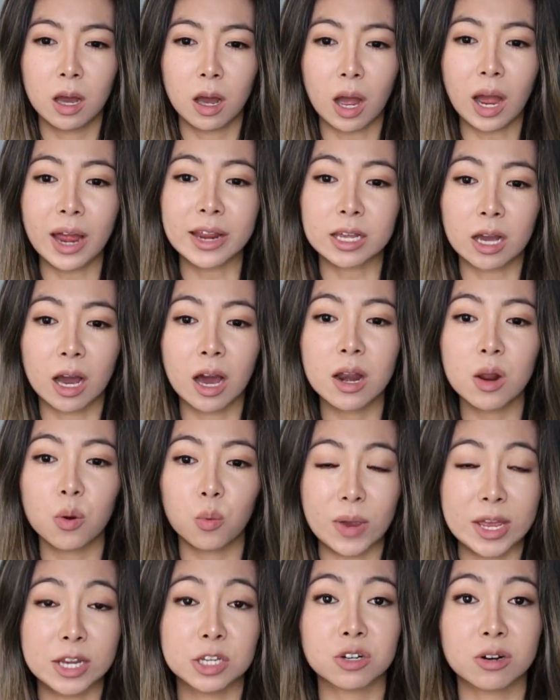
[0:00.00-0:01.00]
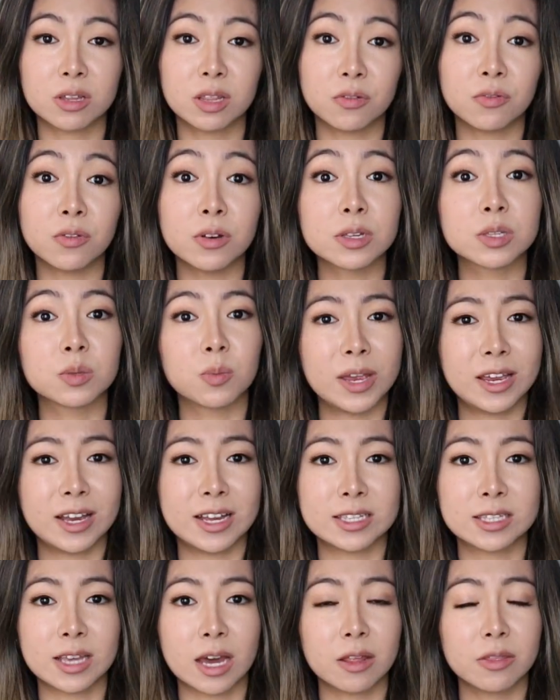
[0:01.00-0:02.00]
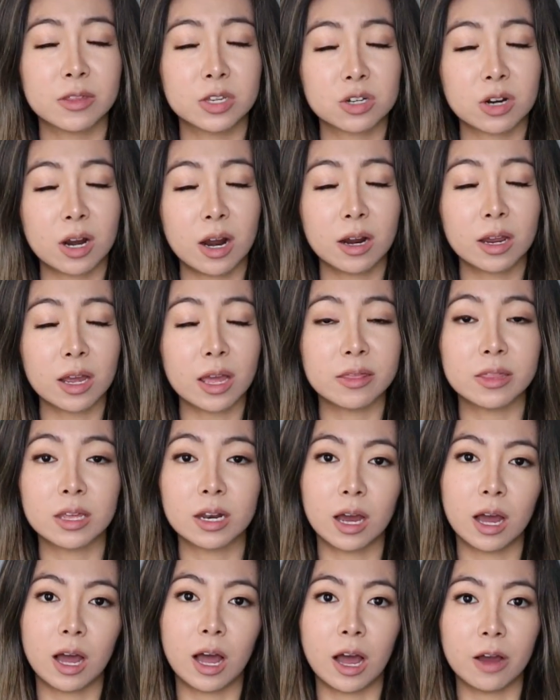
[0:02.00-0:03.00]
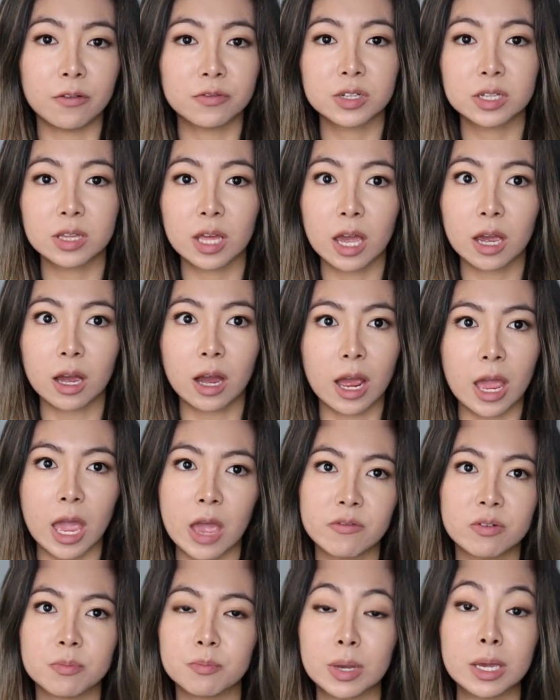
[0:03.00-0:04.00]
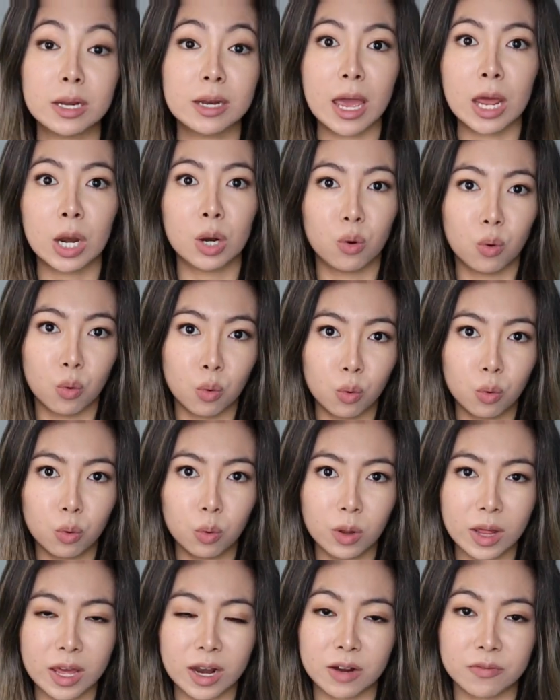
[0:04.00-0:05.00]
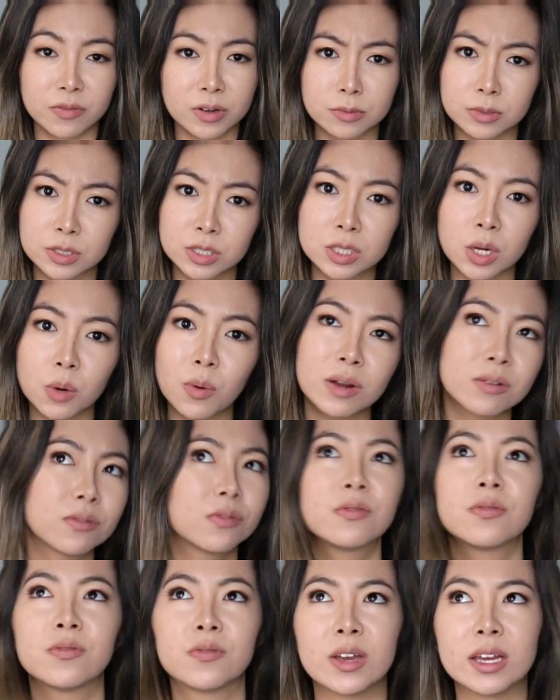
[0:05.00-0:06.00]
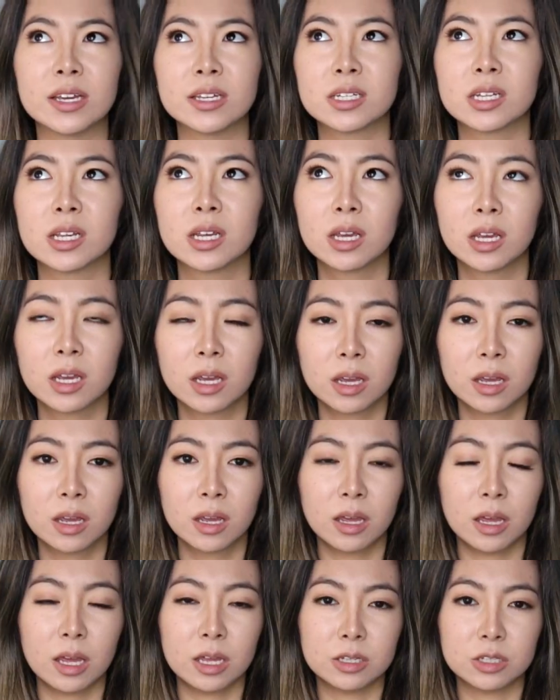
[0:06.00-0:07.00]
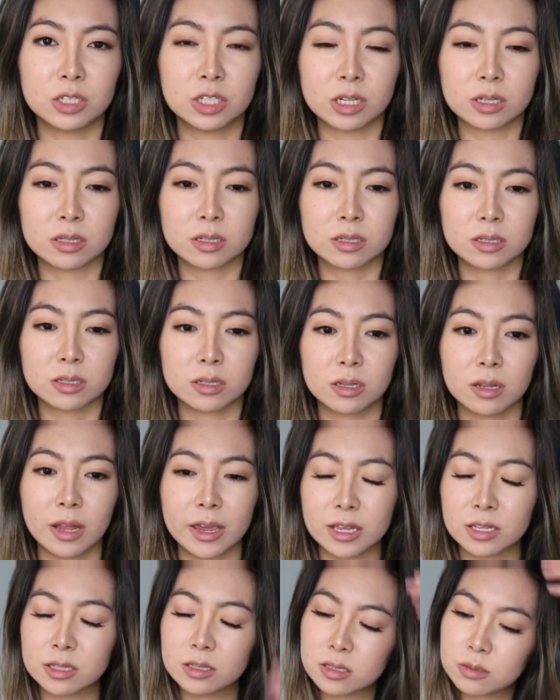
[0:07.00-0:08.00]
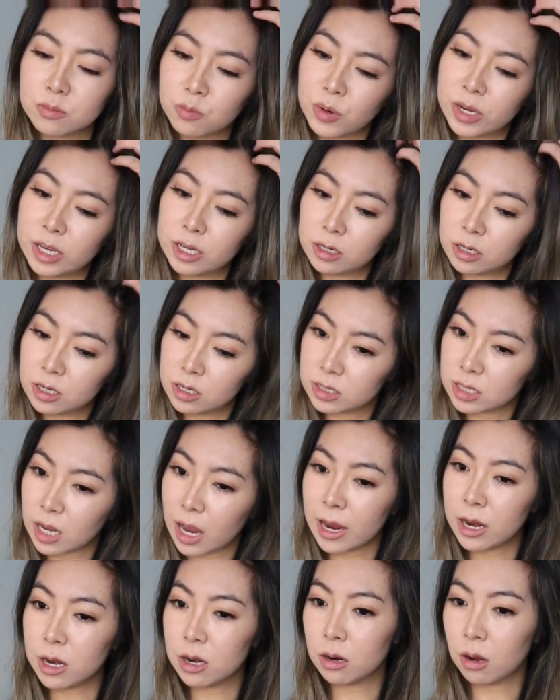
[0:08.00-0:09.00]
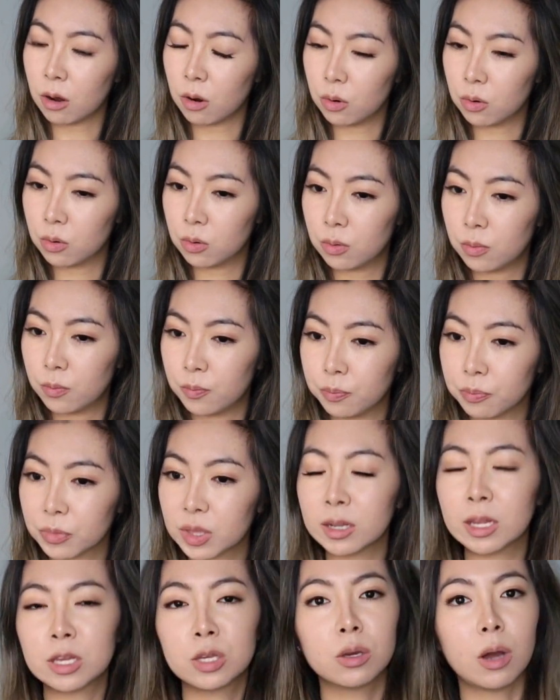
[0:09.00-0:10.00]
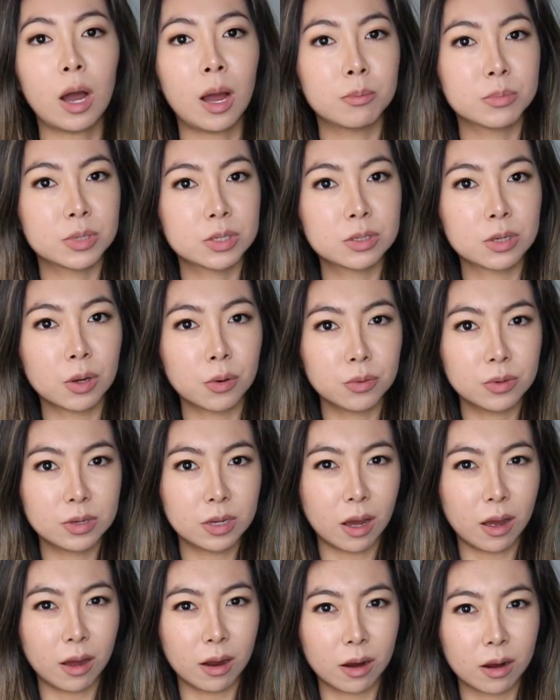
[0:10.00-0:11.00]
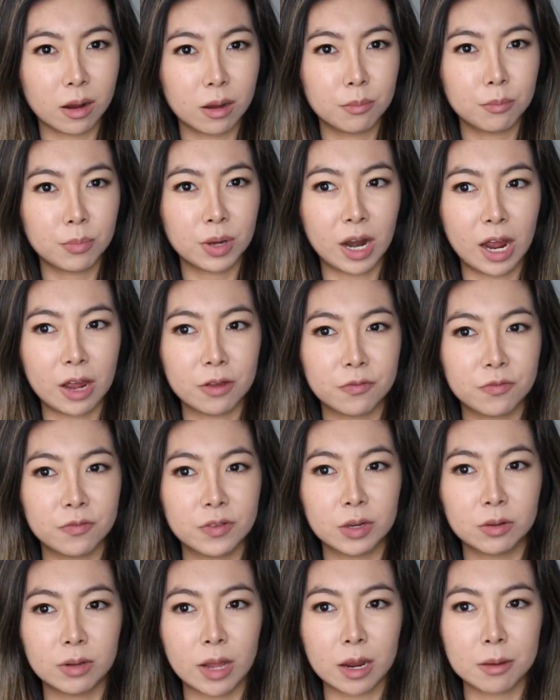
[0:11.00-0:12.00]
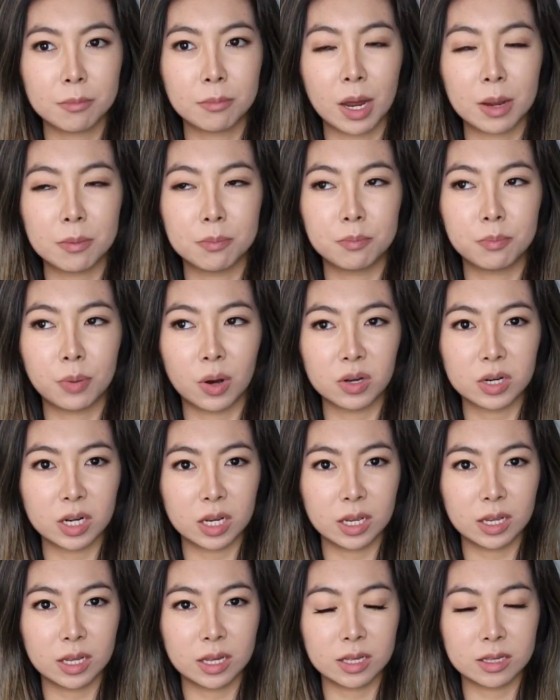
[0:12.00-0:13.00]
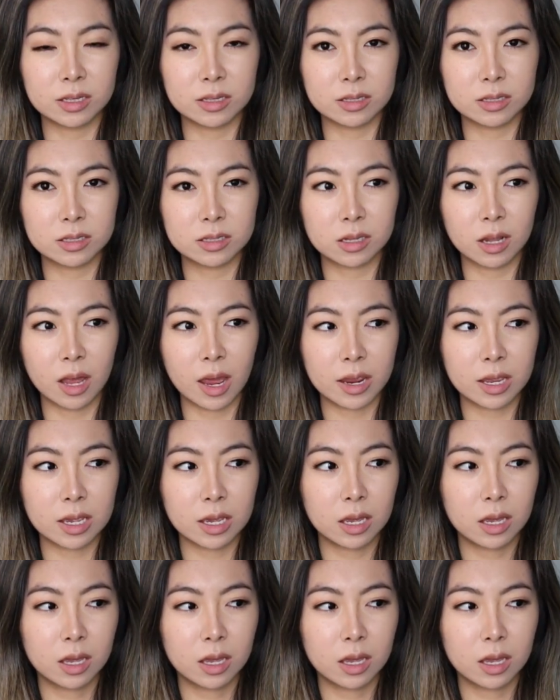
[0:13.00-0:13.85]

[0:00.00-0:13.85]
I kind of went during the first week I started the drug, and then after that I haven't been at all, and I feel so unfit, and just like it's weird because I know like I'm so young, but I feel like my body is like